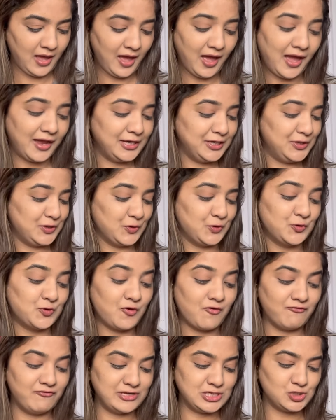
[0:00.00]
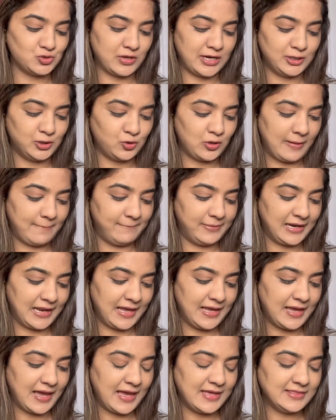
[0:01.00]
I don't know which one to
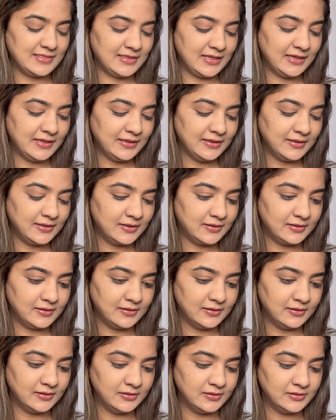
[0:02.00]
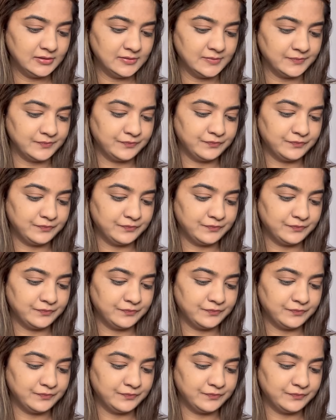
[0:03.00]
apply. I think I'll